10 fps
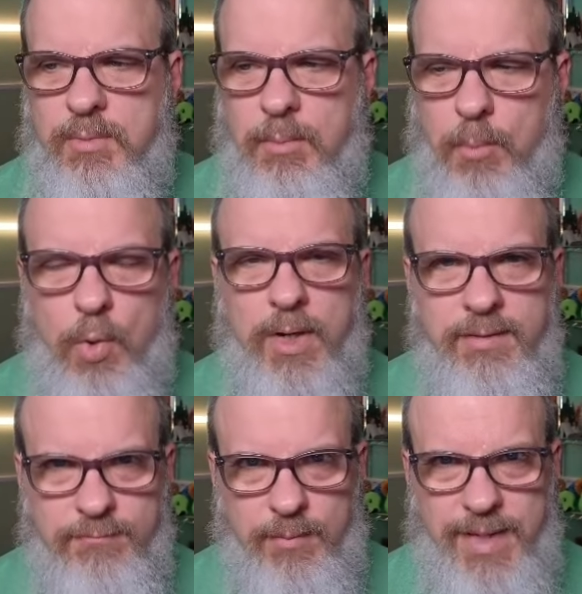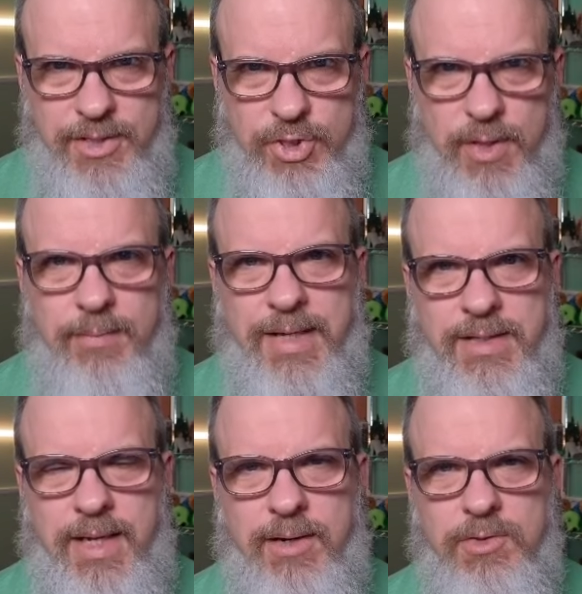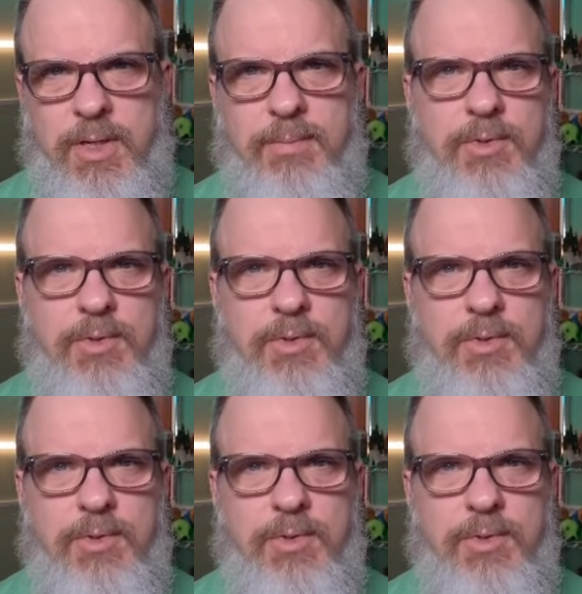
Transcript: more information about the airdrop.